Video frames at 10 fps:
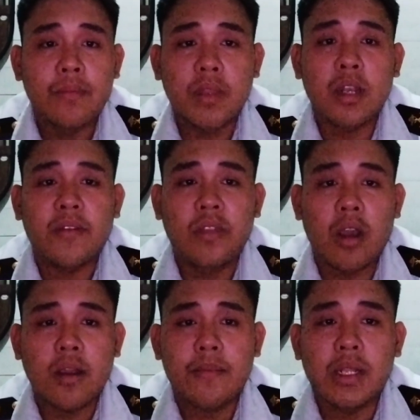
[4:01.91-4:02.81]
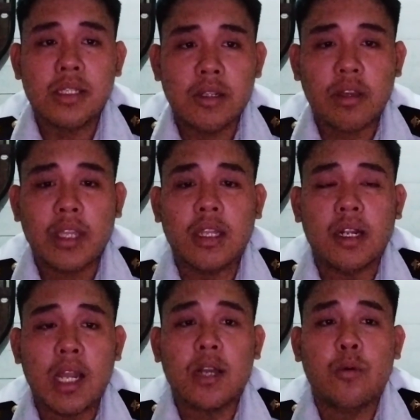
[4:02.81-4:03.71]
Then, if the RML is located
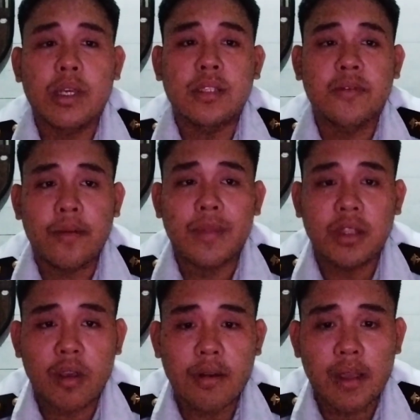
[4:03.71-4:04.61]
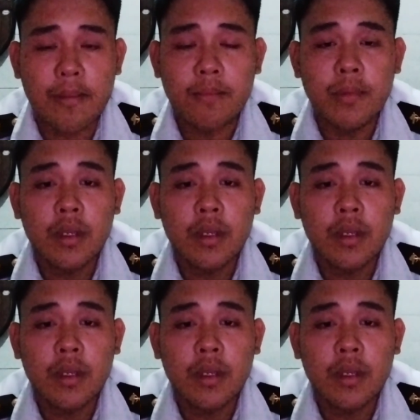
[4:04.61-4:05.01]
clockwise from the DRM,